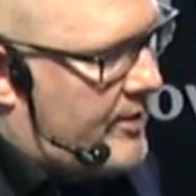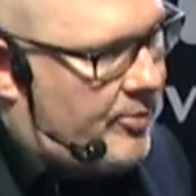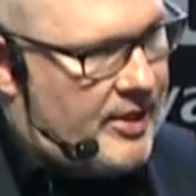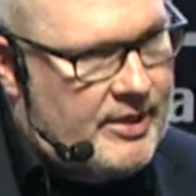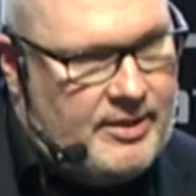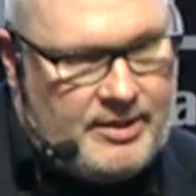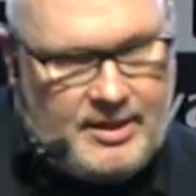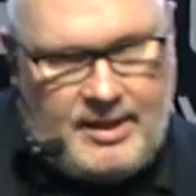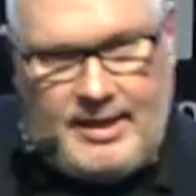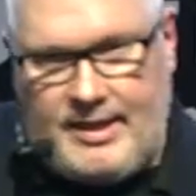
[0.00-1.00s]
Sweden.
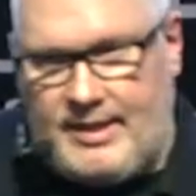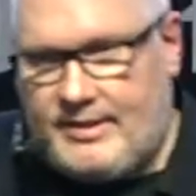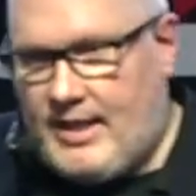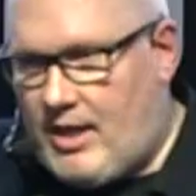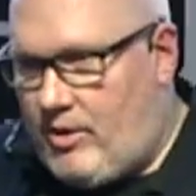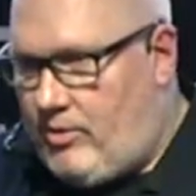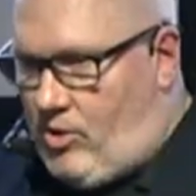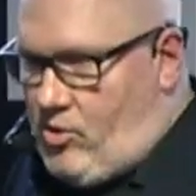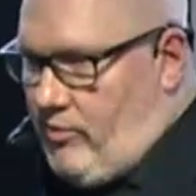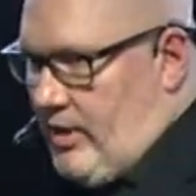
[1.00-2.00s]
He's now
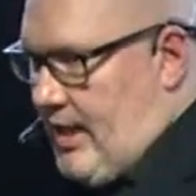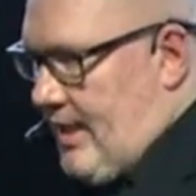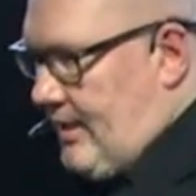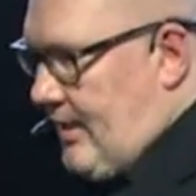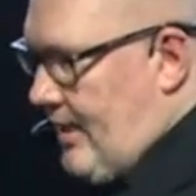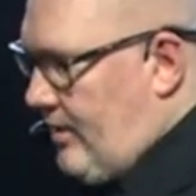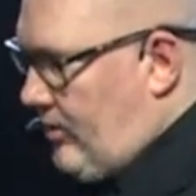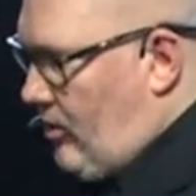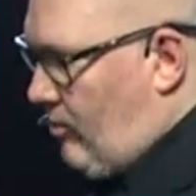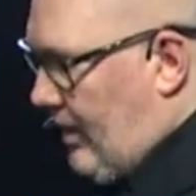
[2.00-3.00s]
over ninety years
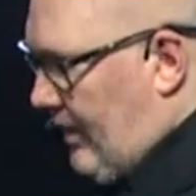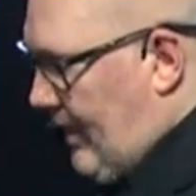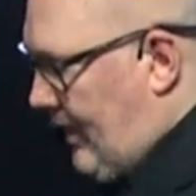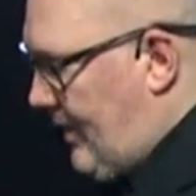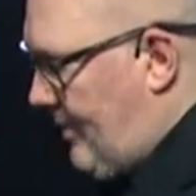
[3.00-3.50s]
old, I think.